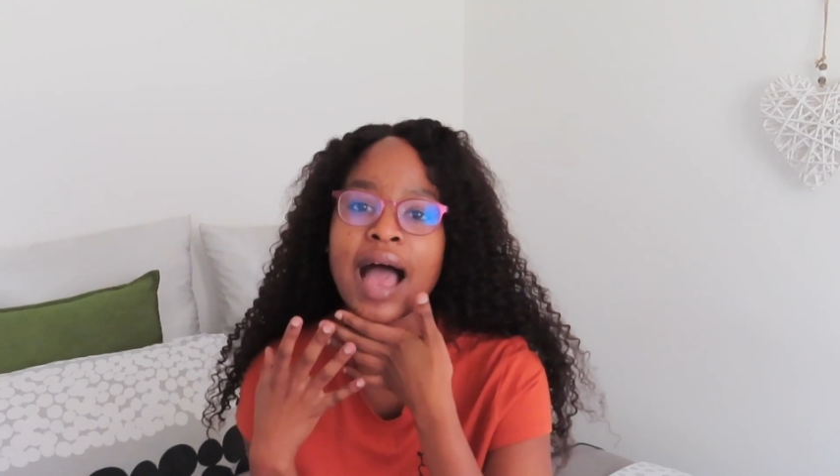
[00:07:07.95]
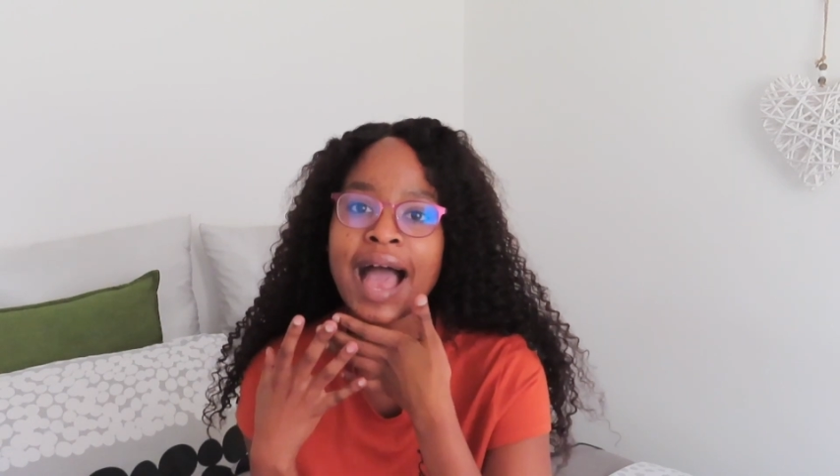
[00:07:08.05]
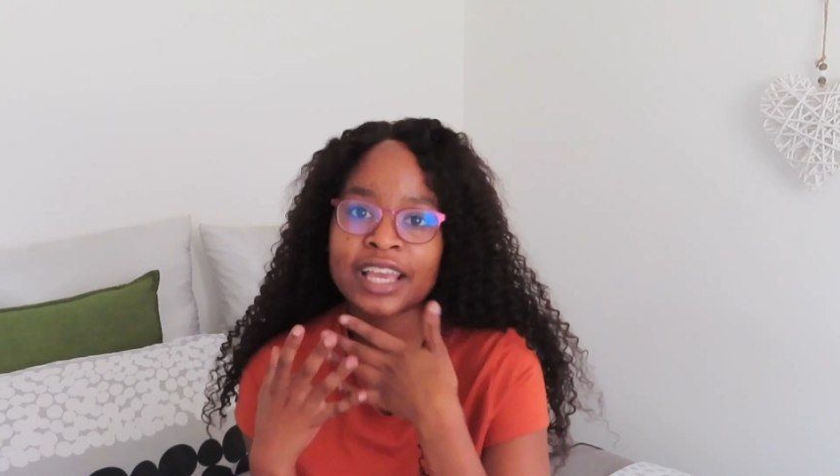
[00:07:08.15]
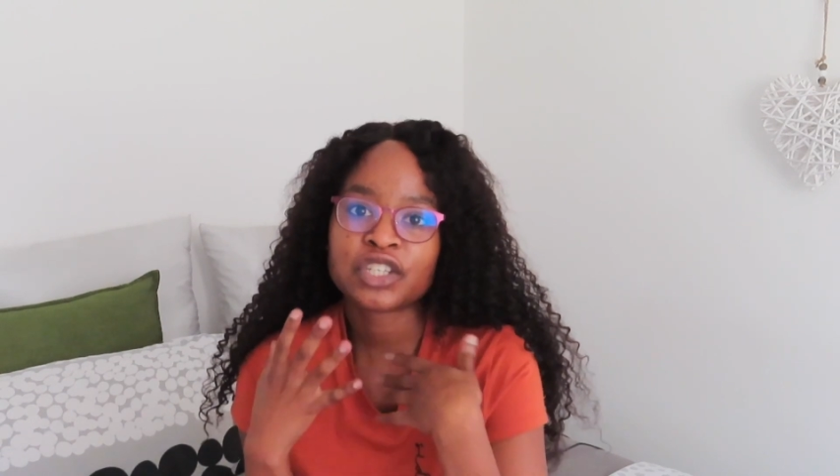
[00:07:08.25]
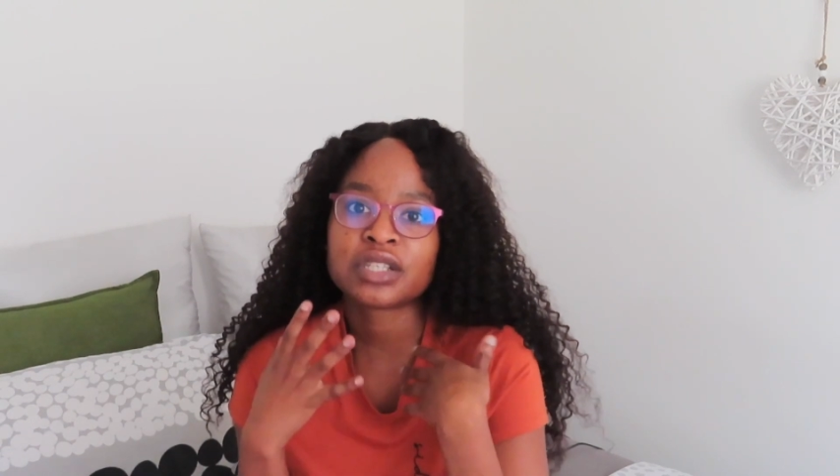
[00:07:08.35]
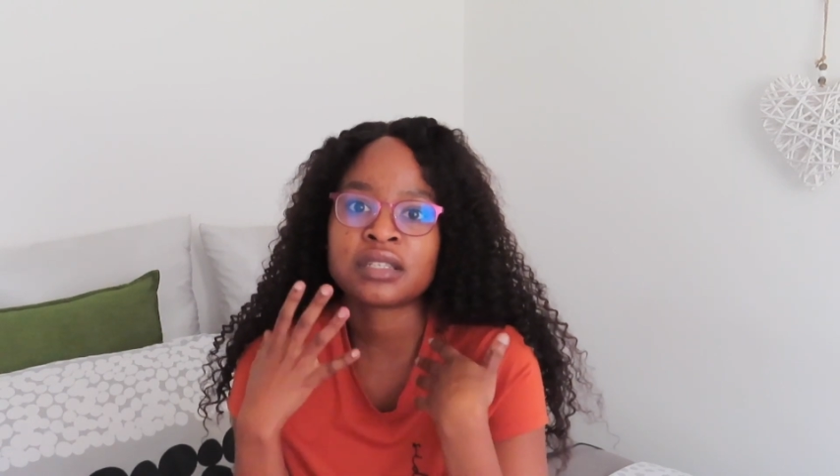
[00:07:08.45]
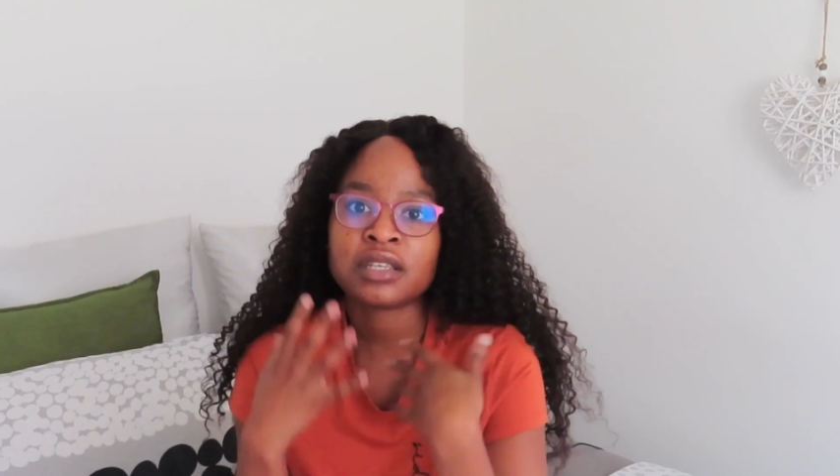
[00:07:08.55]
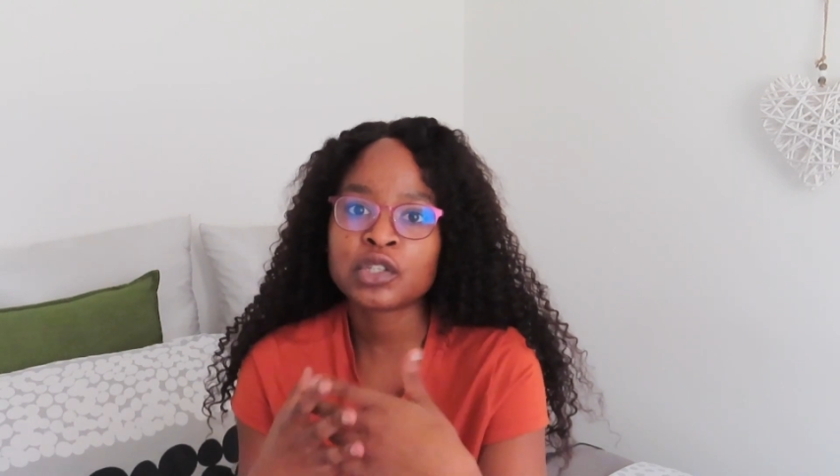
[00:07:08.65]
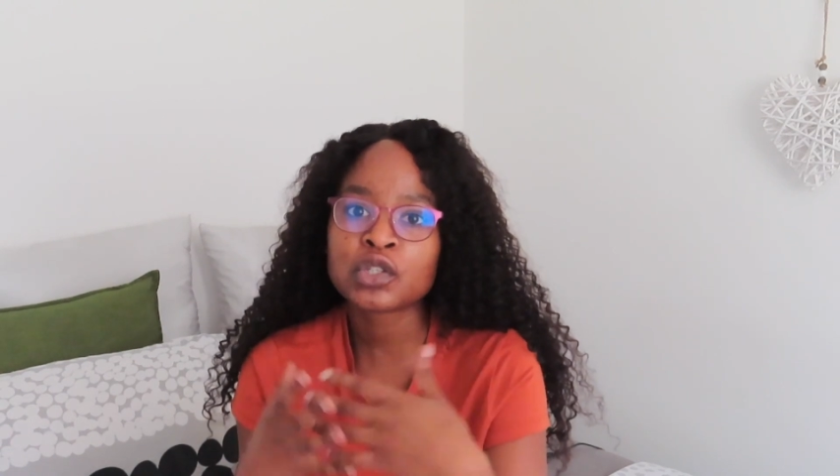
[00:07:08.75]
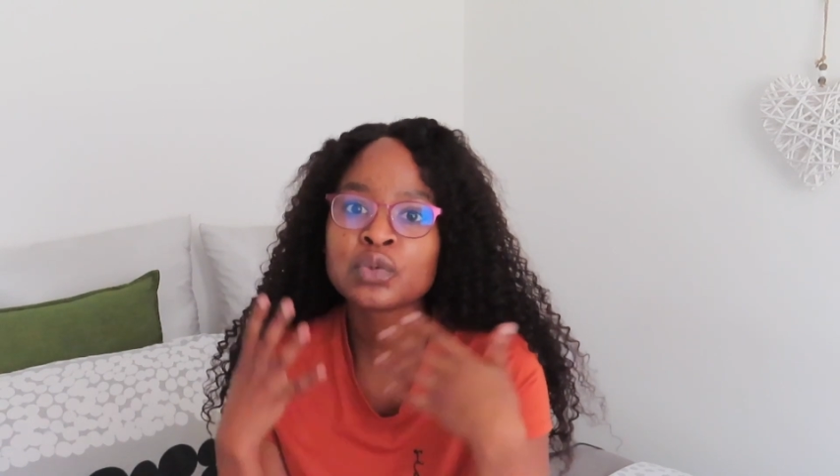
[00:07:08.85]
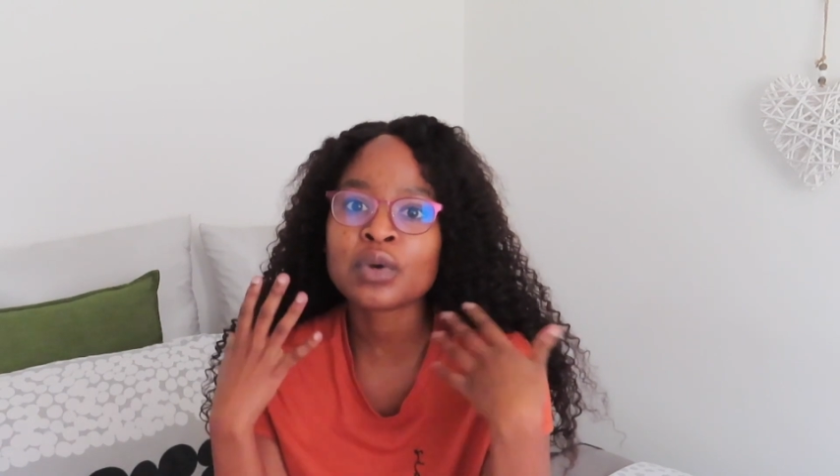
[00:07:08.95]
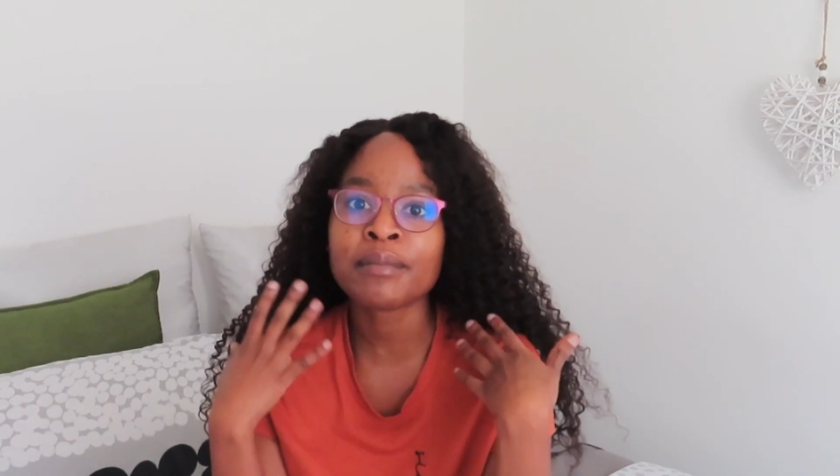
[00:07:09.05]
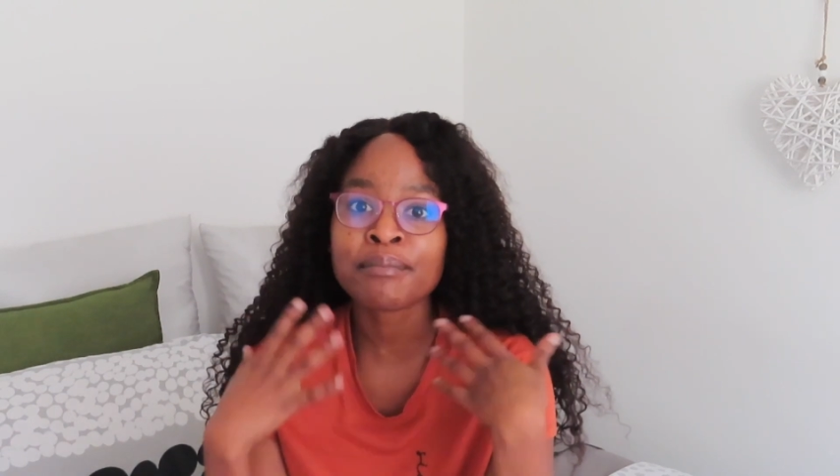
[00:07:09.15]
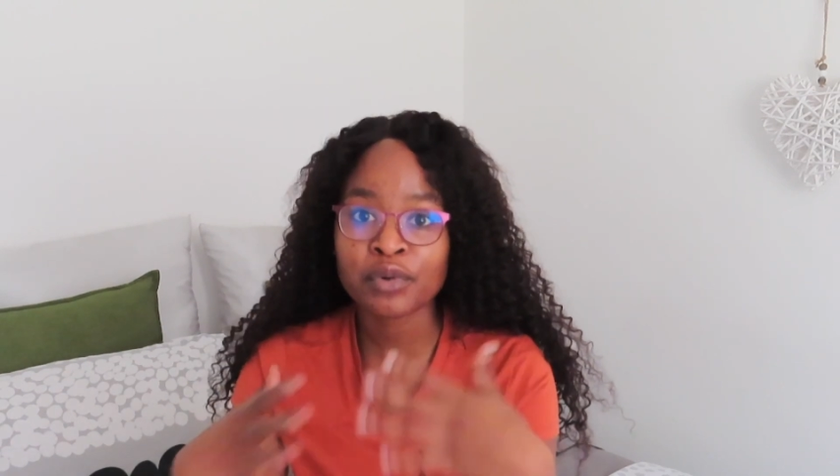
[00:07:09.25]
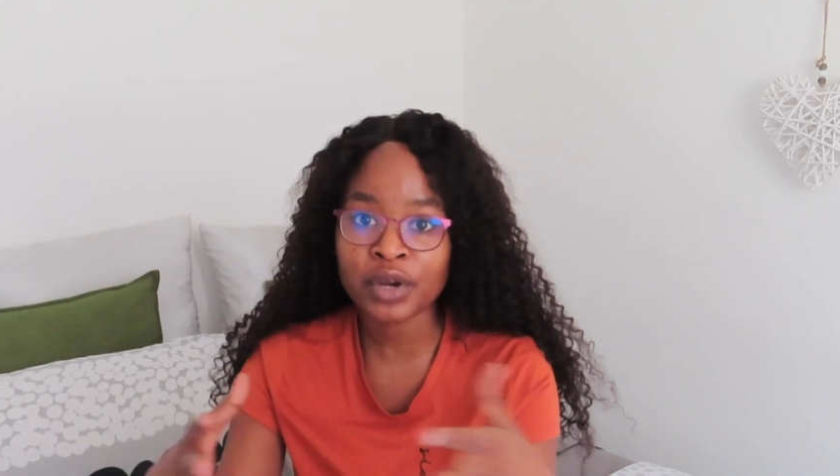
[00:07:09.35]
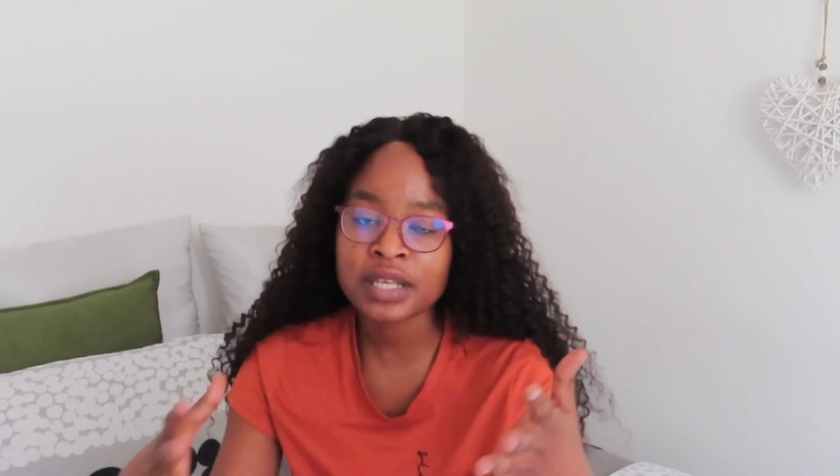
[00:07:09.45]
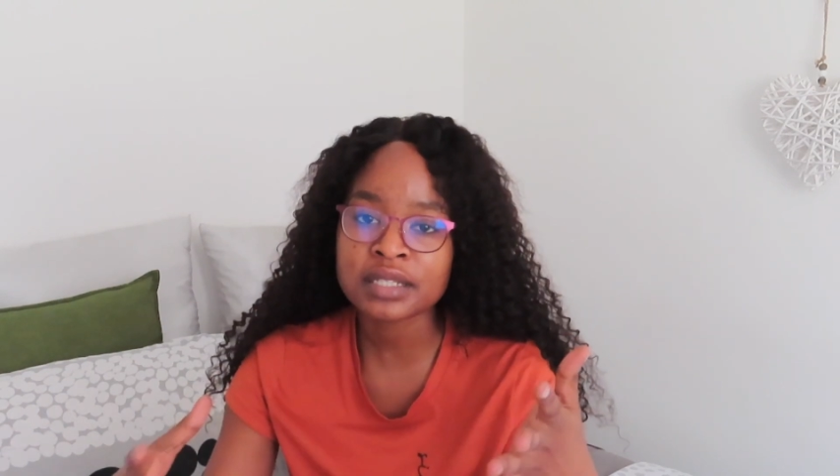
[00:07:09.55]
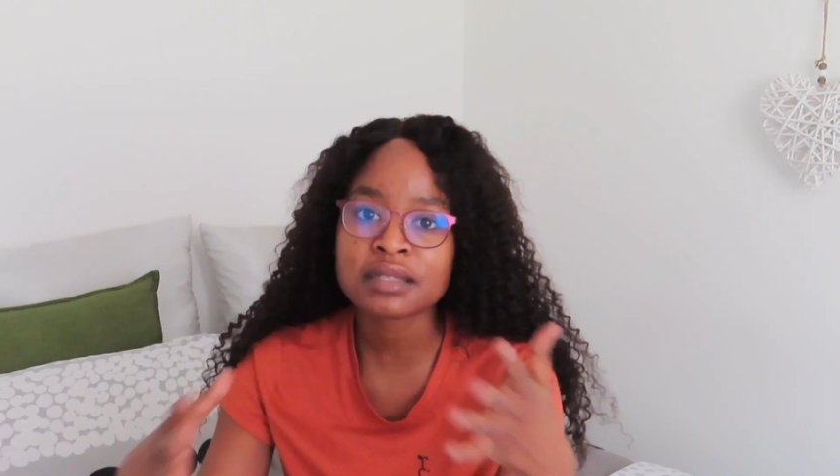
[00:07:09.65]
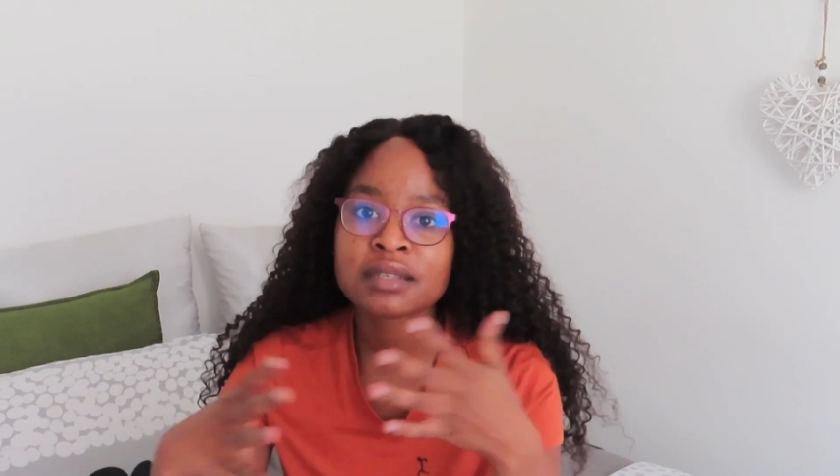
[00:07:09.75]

I just need to embrace